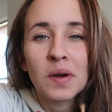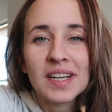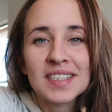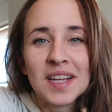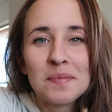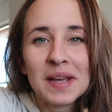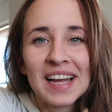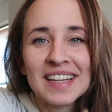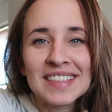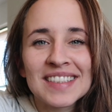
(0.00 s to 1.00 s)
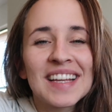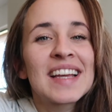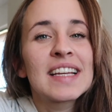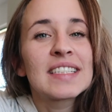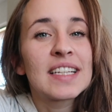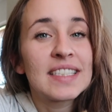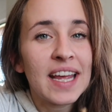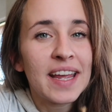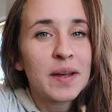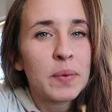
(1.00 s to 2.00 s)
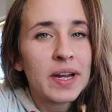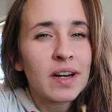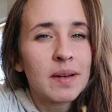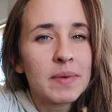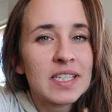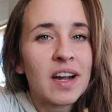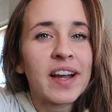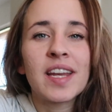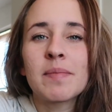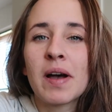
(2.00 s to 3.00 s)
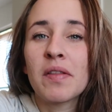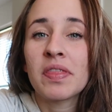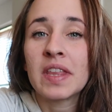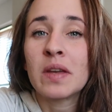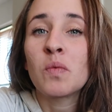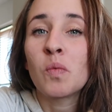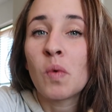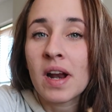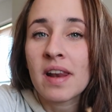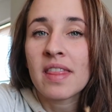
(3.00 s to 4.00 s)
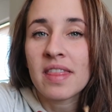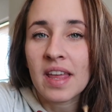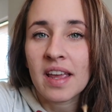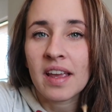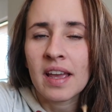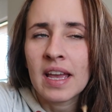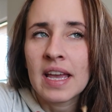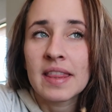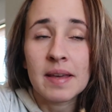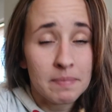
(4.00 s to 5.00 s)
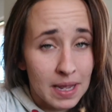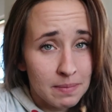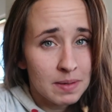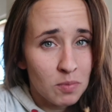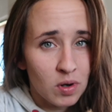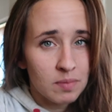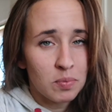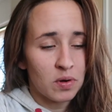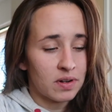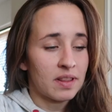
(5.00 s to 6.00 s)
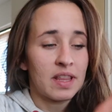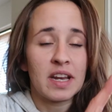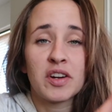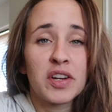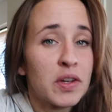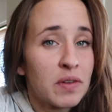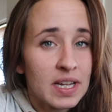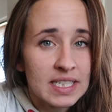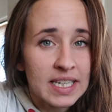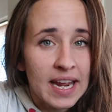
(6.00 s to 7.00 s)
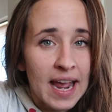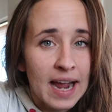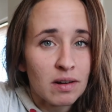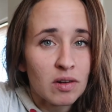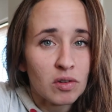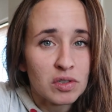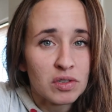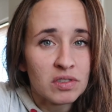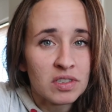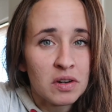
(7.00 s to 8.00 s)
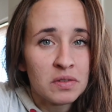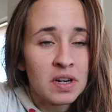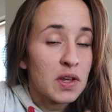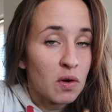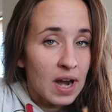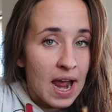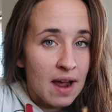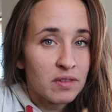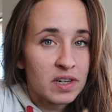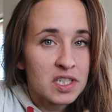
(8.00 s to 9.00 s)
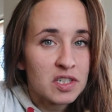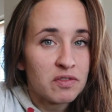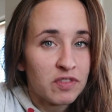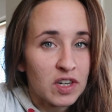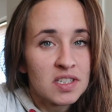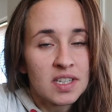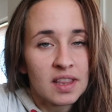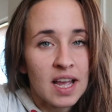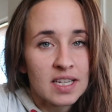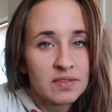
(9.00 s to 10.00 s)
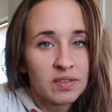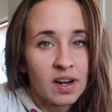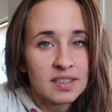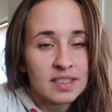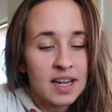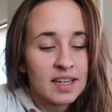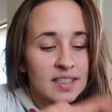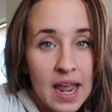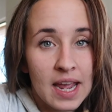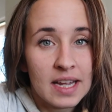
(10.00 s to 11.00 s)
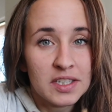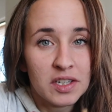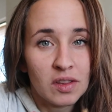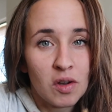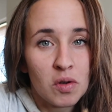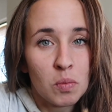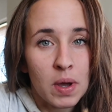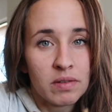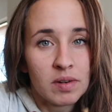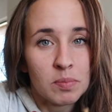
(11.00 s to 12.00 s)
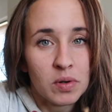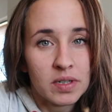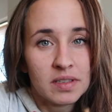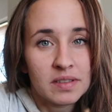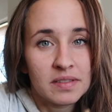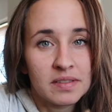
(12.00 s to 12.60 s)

What is up, guys? Today we are going to be talking about the one thing that may be more important than your USDA agricultural zone, your average first and last frost date, and your local weather report.